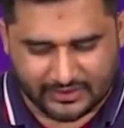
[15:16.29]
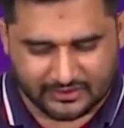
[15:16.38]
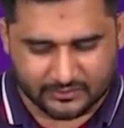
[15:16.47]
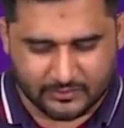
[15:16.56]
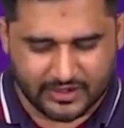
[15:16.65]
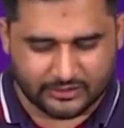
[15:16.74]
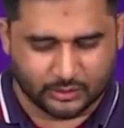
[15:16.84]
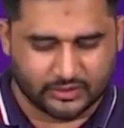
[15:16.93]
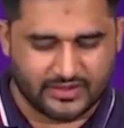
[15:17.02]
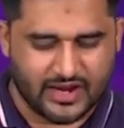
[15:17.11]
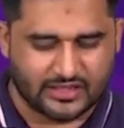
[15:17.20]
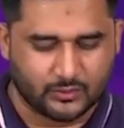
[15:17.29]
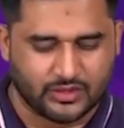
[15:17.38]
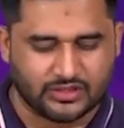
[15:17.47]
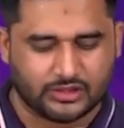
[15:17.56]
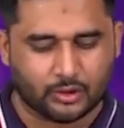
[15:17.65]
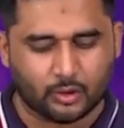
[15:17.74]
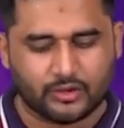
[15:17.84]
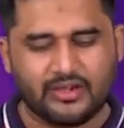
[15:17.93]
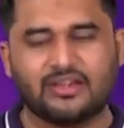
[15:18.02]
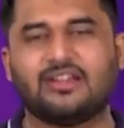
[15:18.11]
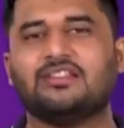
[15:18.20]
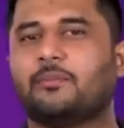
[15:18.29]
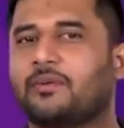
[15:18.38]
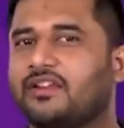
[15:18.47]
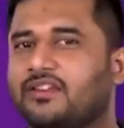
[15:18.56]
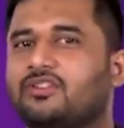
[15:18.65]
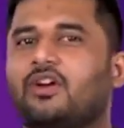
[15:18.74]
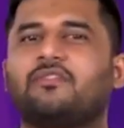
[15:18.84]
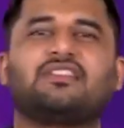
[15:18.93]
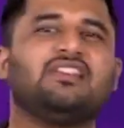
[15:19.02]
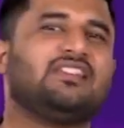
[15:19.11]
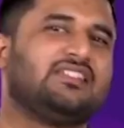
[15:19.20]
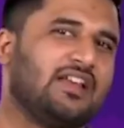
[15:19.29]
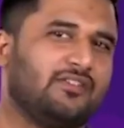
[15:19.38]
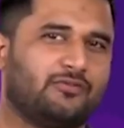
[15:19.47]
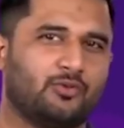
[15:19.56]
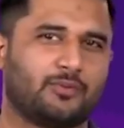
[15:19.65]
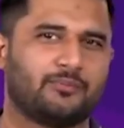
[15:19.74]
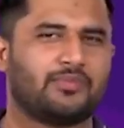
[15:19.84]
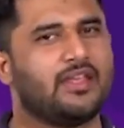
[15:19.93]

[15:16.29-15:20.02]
is made to react with chlorine in the presence of CCl4.